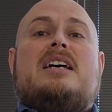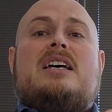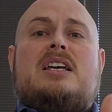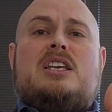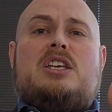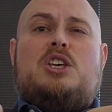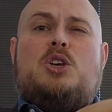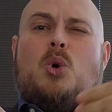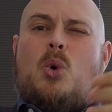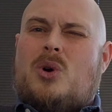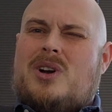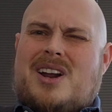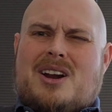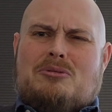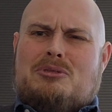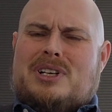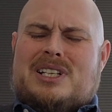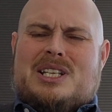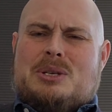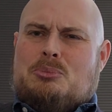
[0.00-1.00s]
you're
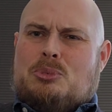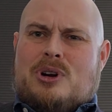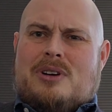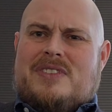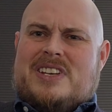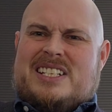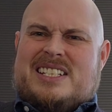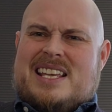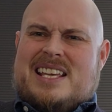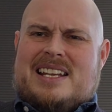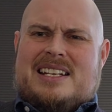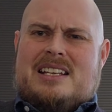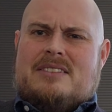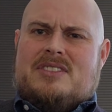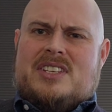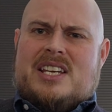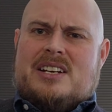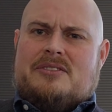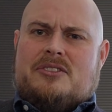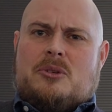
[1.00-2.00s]
not really privy to any of
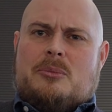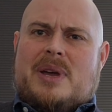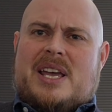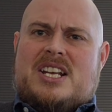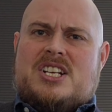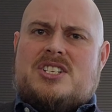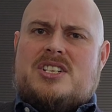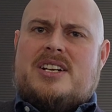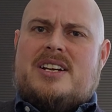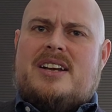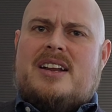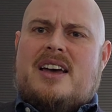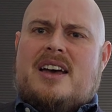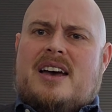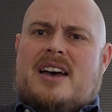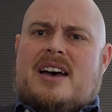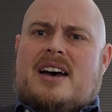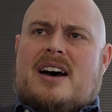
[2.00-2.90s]
the information